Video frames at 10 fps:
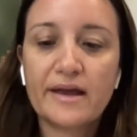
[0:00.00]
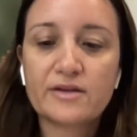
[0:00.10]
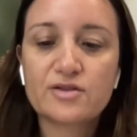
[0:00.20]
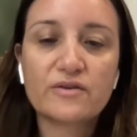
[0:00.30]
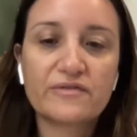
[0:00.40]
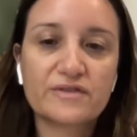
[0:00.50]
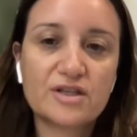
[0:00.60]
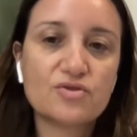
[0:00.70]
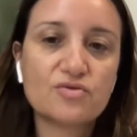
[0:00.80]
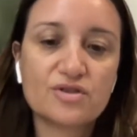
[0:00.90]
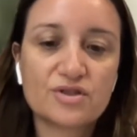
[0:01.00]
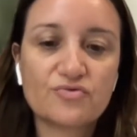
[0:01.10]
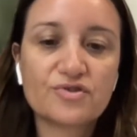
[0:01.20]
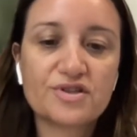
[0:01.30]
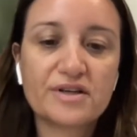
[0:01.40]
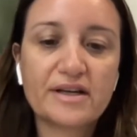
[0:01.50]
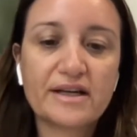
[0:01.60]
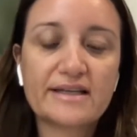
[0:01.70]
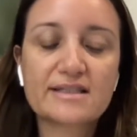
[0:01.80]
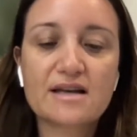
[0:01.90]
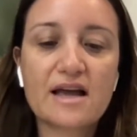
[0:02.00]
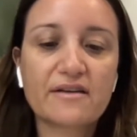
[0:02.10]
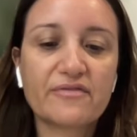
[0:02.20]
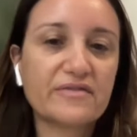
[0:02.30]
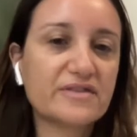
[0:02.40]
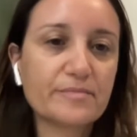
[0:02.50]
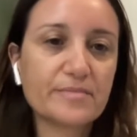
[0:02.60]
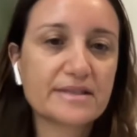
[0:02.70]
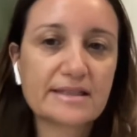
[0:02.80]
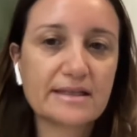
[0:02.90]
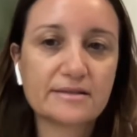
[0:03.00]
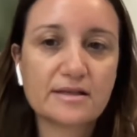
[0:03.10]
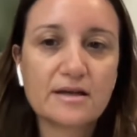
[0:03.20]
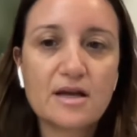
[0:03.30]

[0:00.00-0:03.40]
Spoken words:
soft tissue surgery, is like 50%.